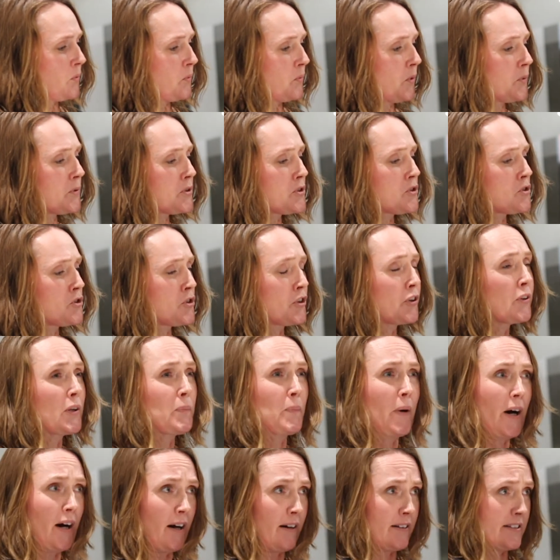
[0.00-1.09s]
What was truly
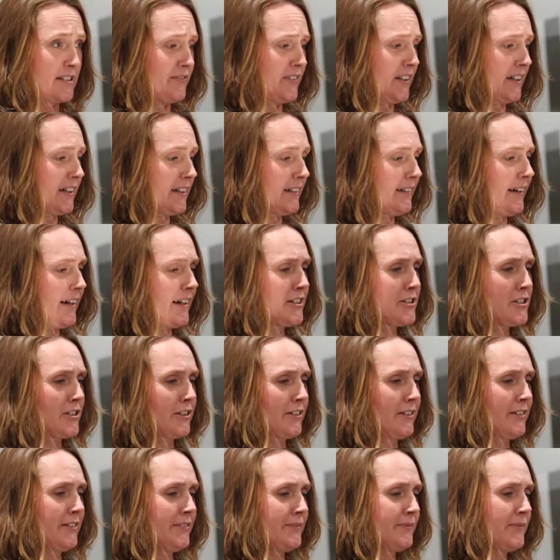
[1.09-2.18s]
part of the
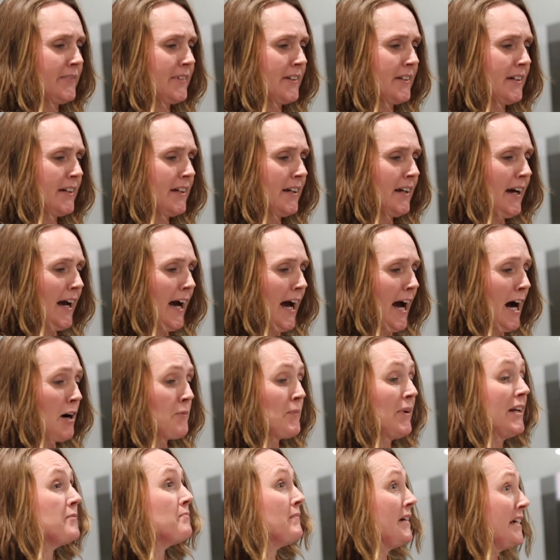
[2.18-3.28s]
collection? How
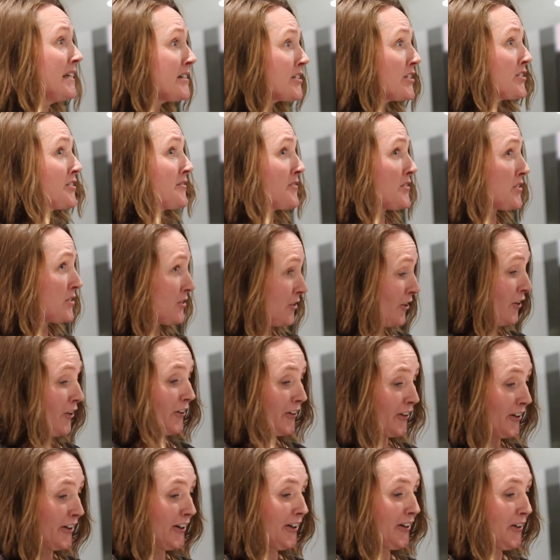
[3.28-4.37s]
many metres of
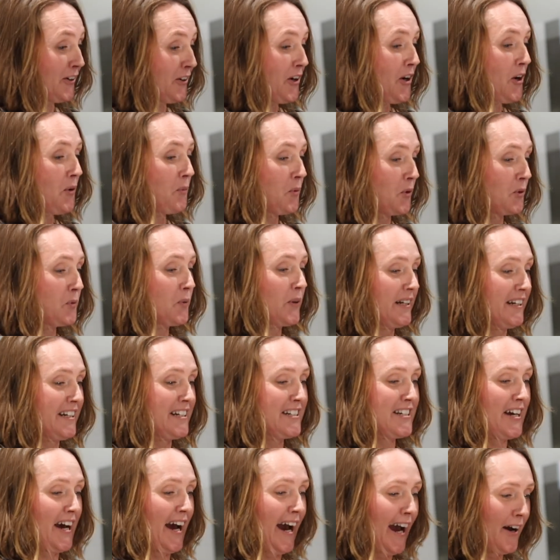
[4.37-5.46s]
stock would we
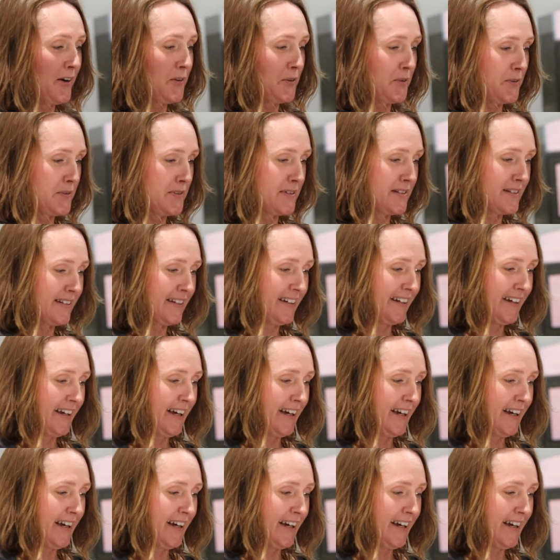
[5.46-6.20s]
need to house?